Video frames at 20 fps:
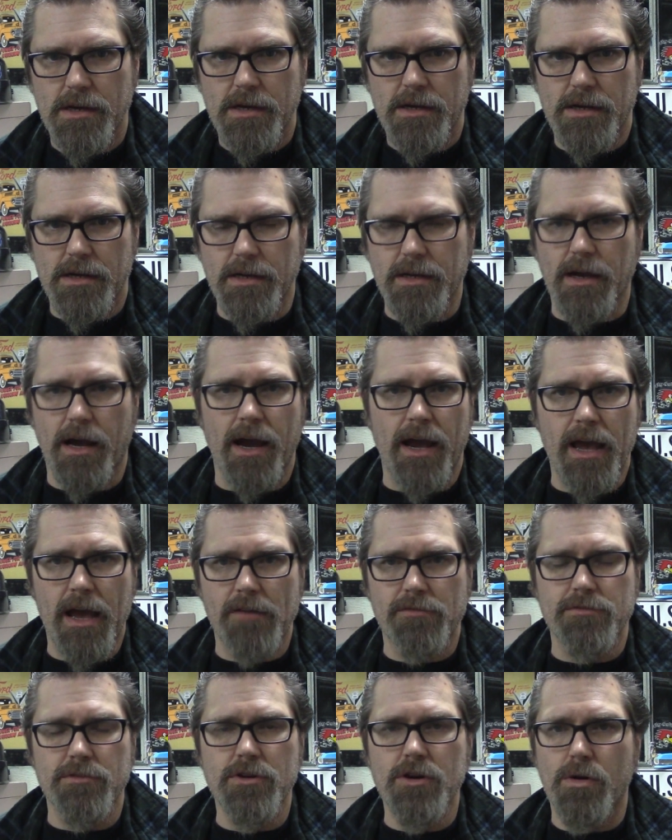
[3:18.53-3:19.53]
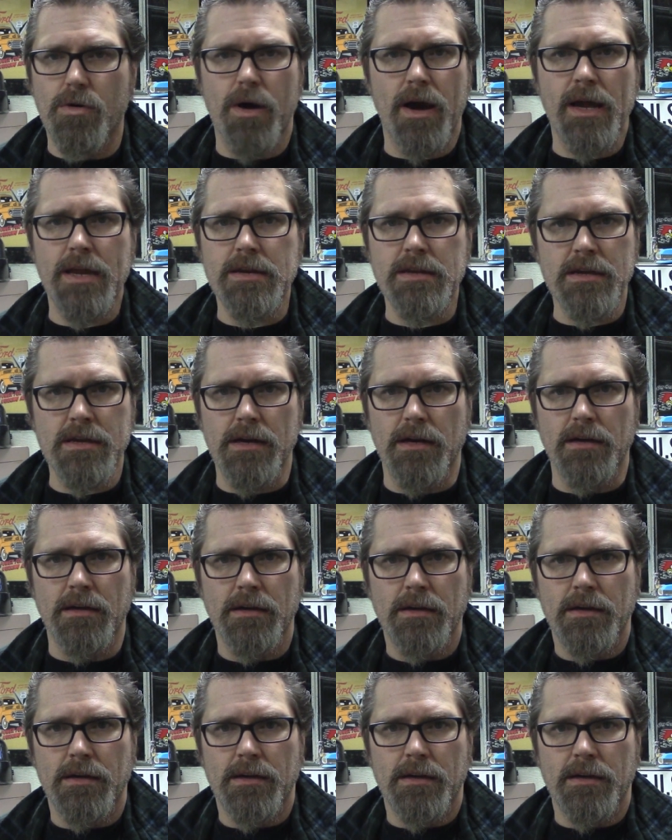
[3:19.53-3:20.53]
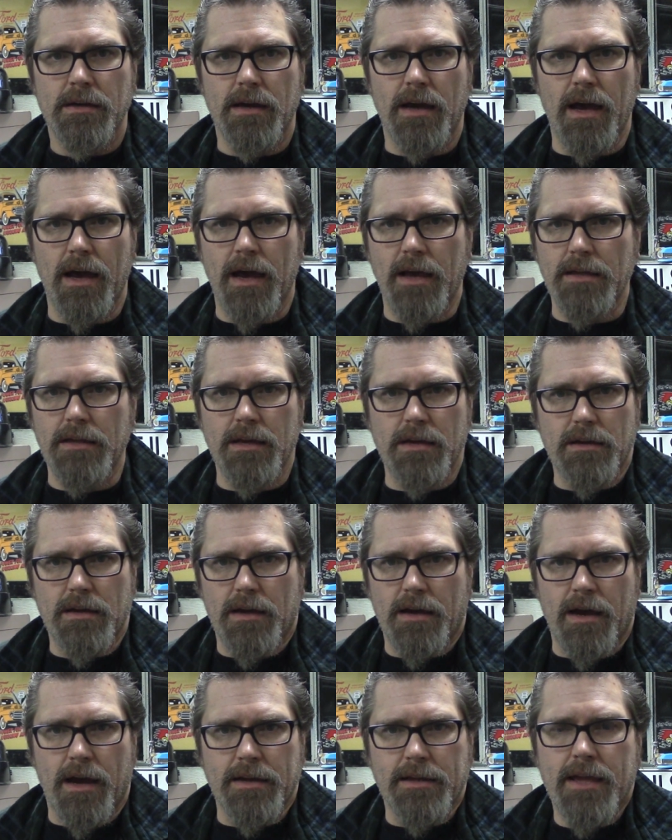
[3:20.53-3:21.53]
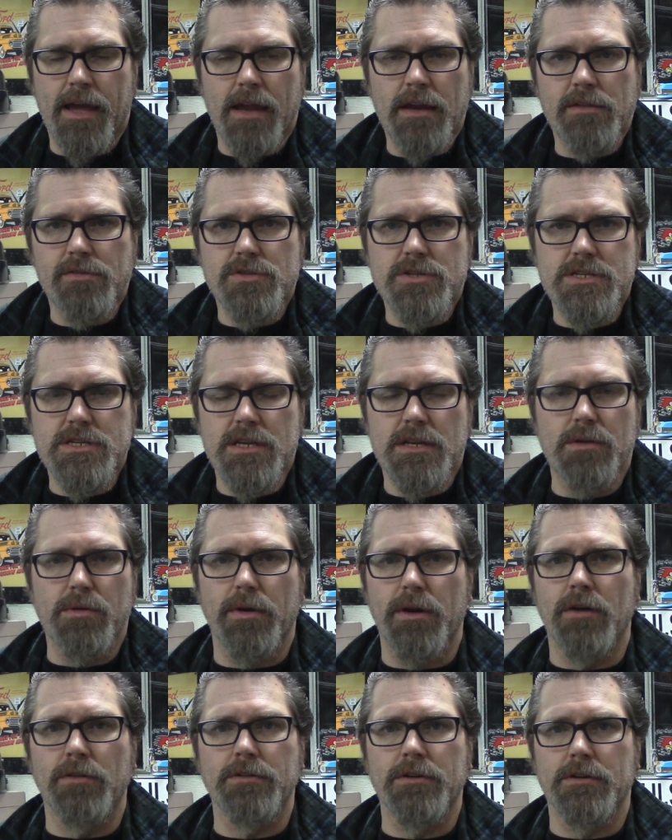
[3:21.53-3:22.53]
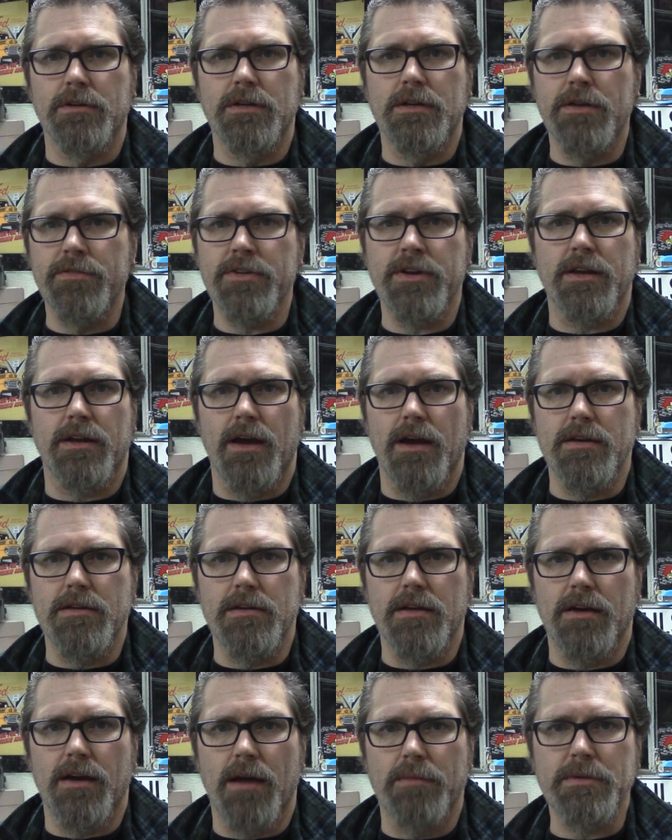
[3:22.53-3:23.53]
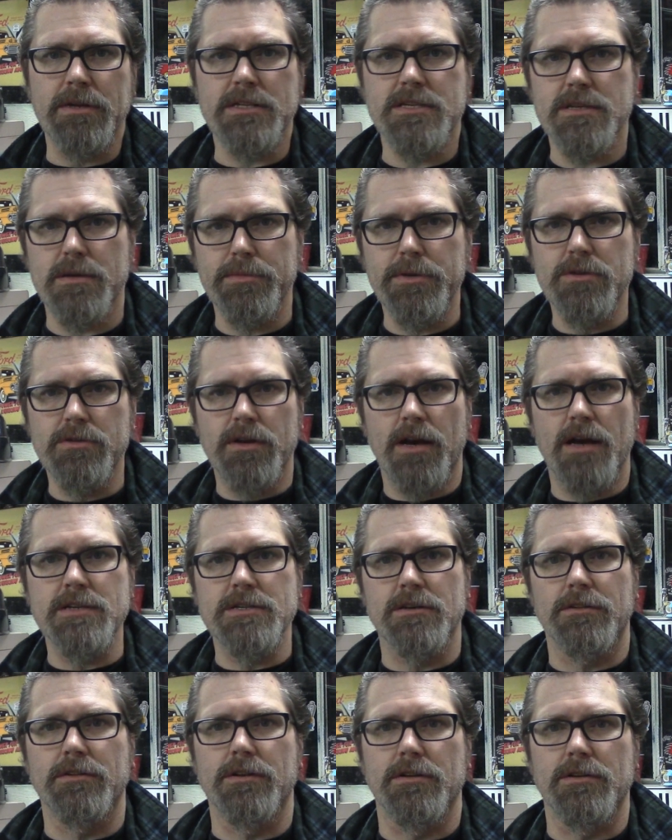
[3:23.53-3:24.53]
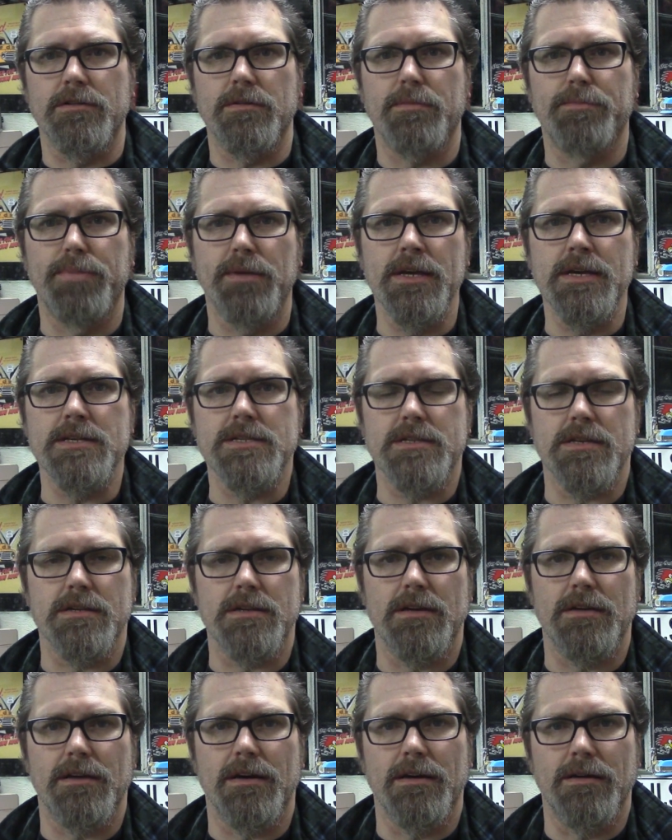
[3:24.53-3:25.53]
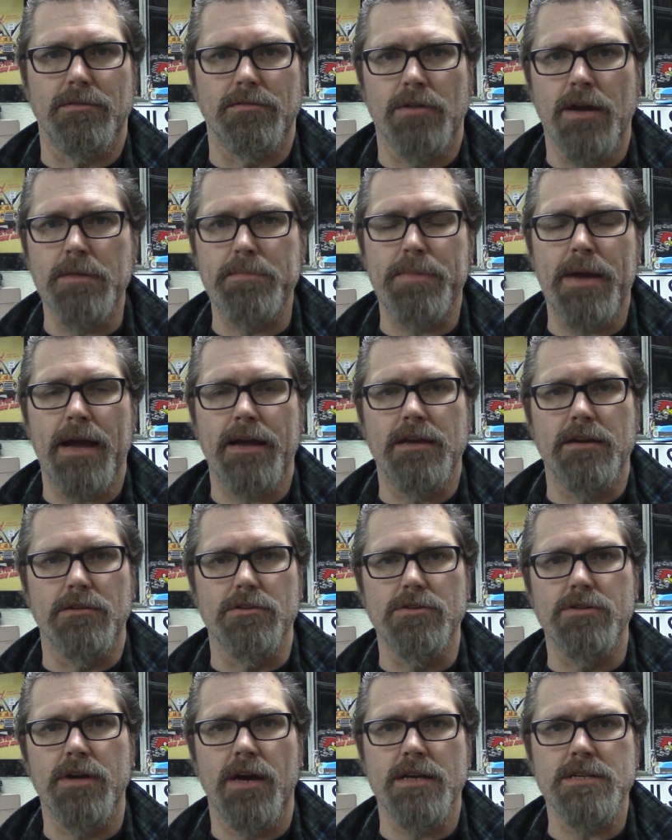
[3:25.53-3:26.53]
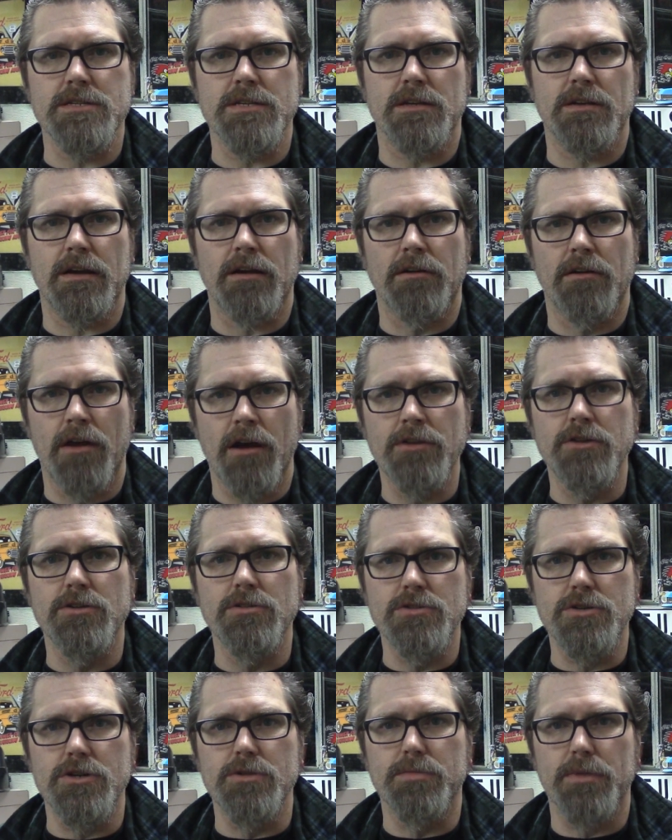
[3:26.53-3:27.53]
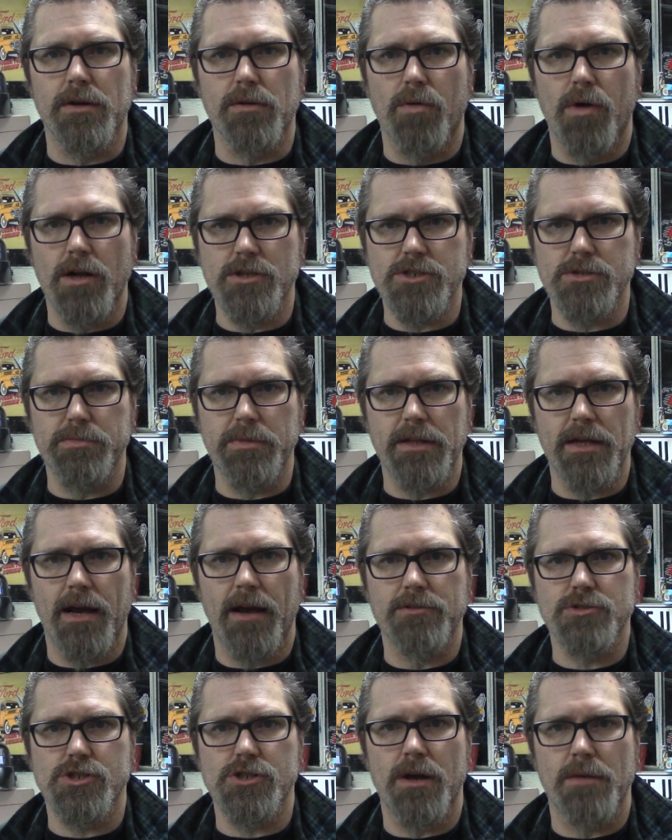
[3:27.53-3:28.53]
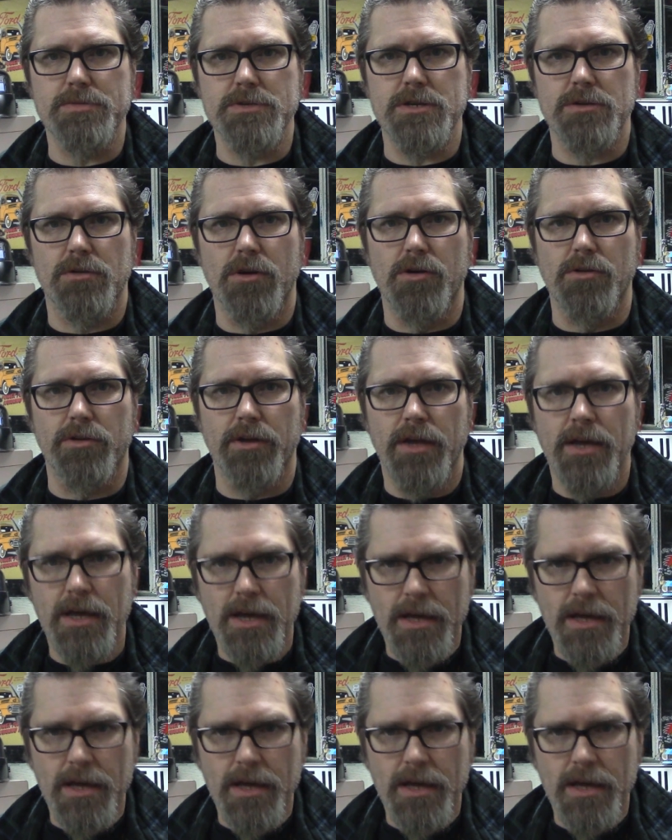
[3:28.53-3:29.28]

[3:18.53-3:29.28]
Like, I have no idea. I can't even see anyone out there giving an idea. I mean, some of you guys out there, please, right back here, you guys that are on YouTube that are watching me that have shops of your own,